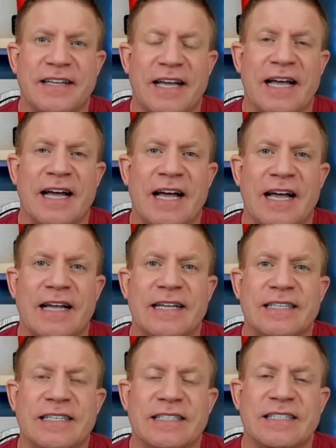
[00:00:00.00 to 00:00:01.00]
Uh,
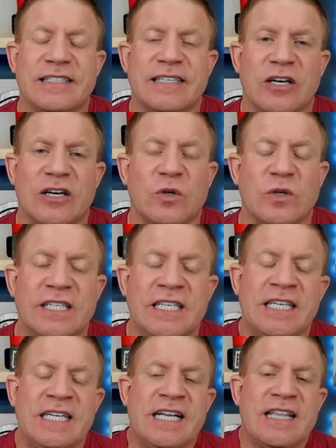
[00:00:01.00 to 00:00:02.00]
so
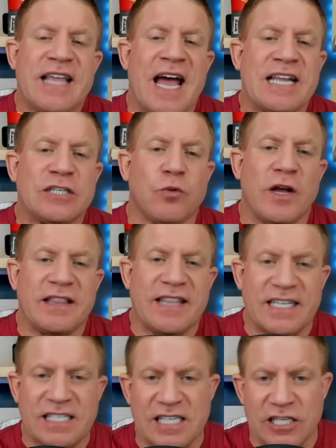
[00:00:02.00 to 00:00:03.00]
that is what
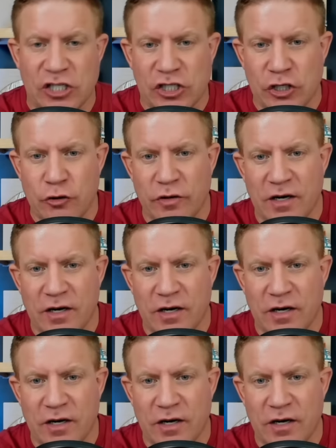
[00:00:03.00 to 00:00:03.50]
this suit